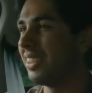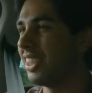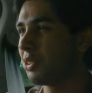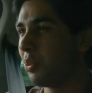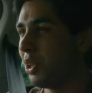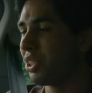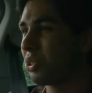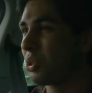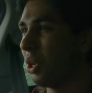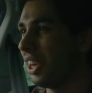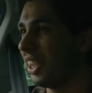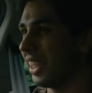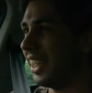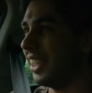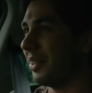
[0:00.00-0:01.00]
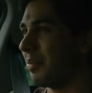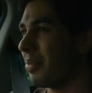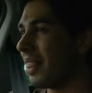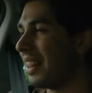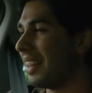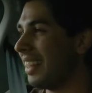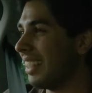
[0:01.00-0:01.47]
it's worth trying it.
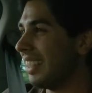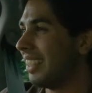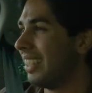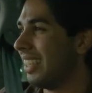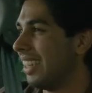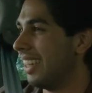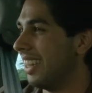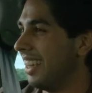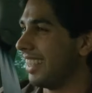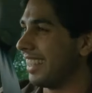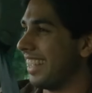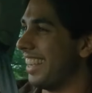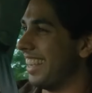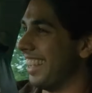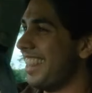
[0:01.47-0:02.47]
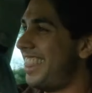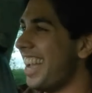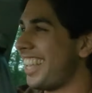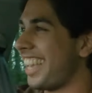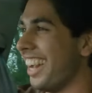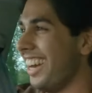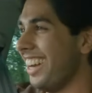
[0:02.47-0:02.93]
Oh yeah,
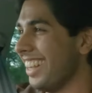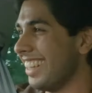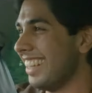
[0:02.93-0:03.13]
the car